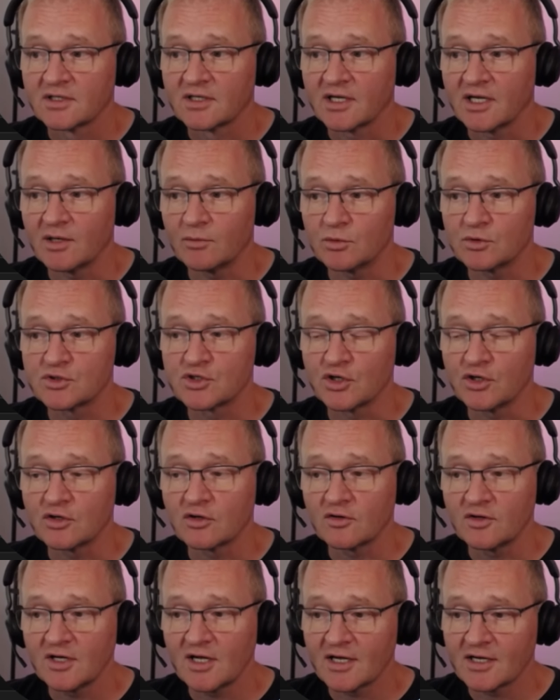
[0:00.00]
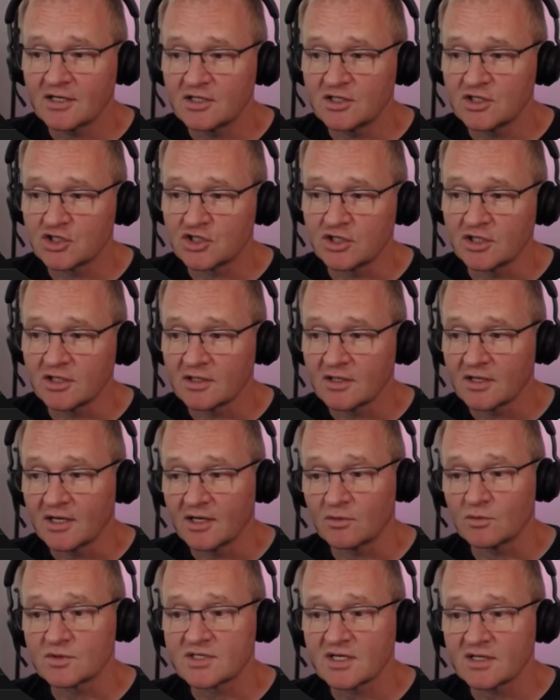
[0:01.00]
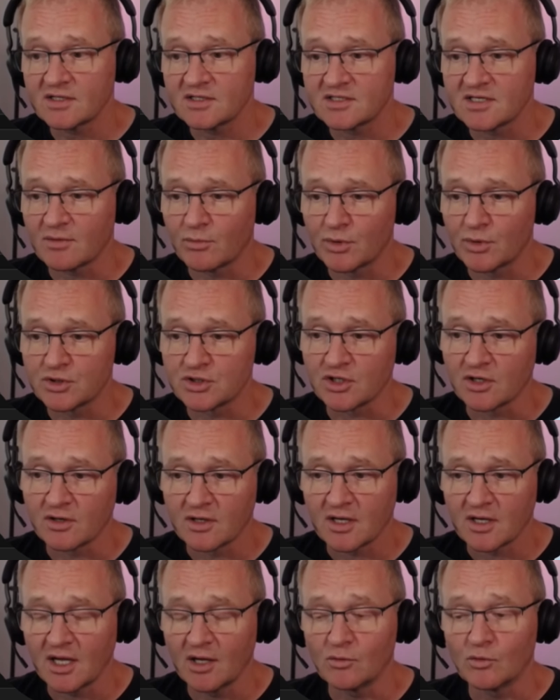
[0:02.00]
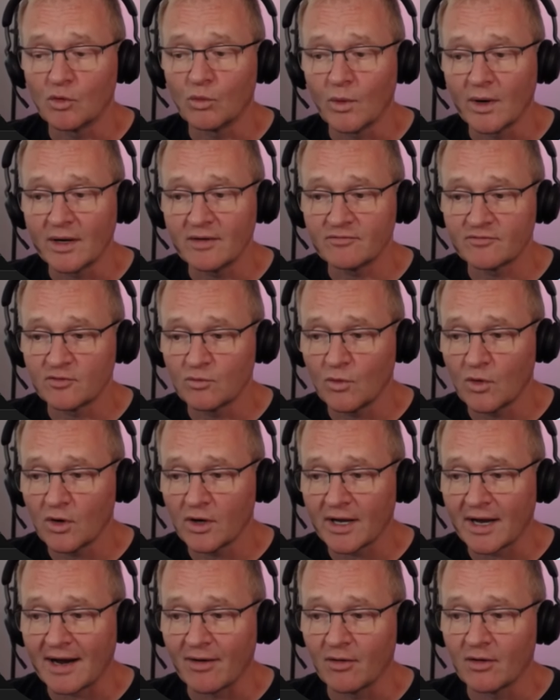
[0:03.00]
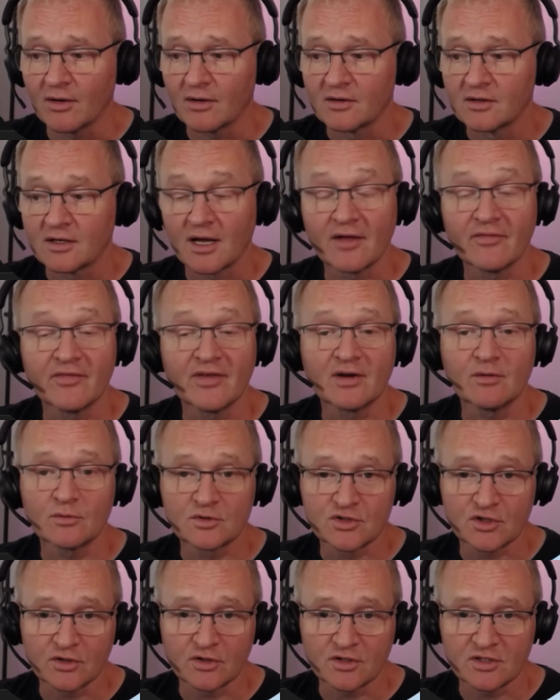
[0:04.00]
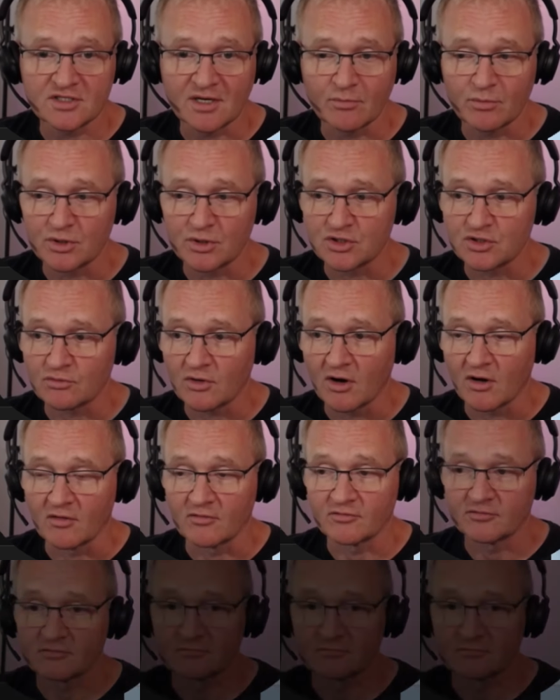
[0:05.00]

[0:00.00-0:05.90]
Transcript: It will turn on the air conditioning, it will set the temperature, it will wait for one hour, and then it will turn the temperature off.